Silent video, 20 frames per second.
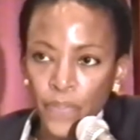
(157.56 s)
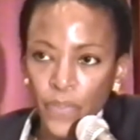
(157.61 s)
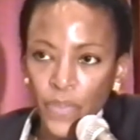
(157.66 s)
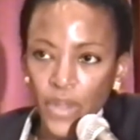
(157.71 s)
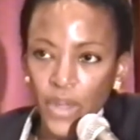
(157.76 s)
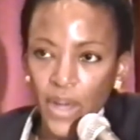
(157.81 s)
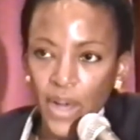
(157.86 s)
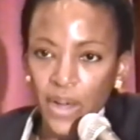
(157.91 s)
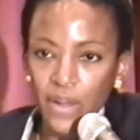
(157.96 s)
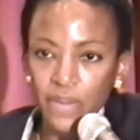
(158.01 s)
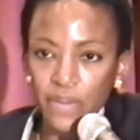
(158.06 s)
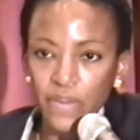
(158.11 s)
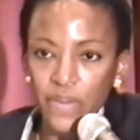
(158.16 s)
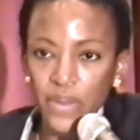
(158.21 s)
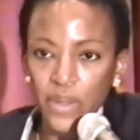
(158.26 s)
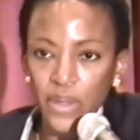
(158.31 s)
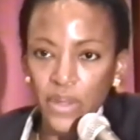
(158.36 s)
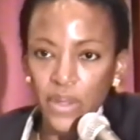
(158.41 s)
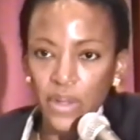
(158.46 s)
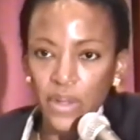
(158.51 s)
and
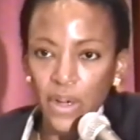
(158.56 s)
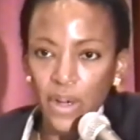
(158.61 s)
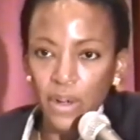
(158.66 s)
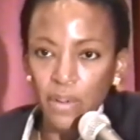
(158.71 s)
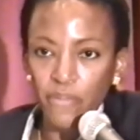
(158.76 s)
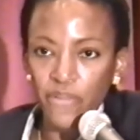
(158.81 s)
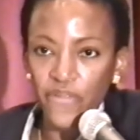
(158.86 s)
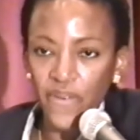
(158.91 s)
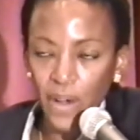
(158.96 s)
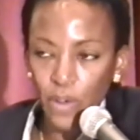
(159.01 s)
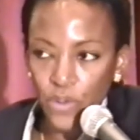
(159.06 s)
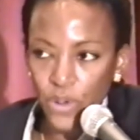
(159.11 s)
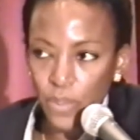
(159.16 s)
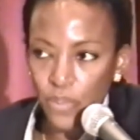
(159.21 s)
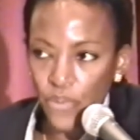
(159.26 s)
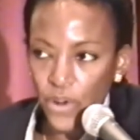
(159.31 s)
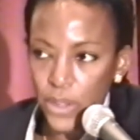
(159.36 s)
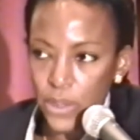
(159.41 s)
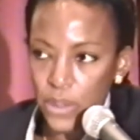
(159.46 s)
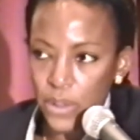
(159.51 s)
the founder
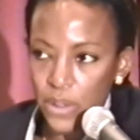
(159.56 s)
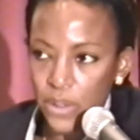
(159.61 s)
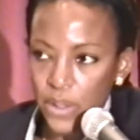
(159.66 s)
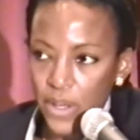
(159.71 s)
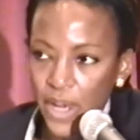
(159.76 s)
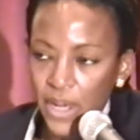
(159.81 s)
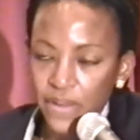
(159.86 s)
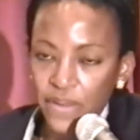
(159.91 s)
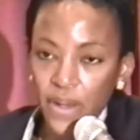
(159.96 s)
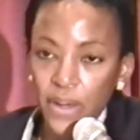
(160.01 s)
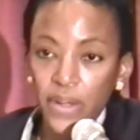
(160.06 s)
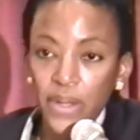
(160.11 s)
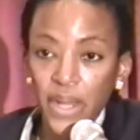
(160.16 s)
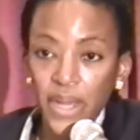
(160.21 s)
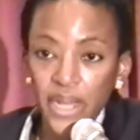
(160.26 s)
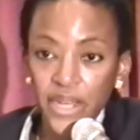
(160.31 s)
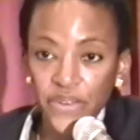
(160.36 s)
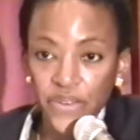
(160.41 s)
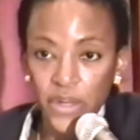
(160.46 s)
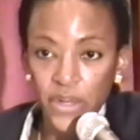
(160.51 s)
president had done
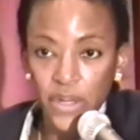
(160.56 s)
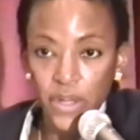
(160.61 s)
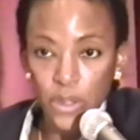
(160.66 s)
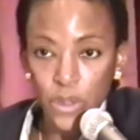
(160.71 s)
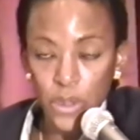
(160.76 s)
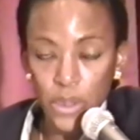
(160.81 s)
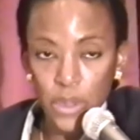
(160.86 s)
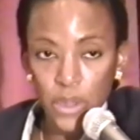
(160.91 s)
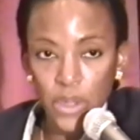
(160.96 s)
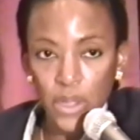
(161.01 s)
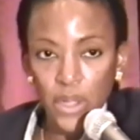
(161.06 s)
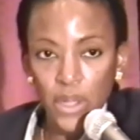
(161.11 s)
8 years.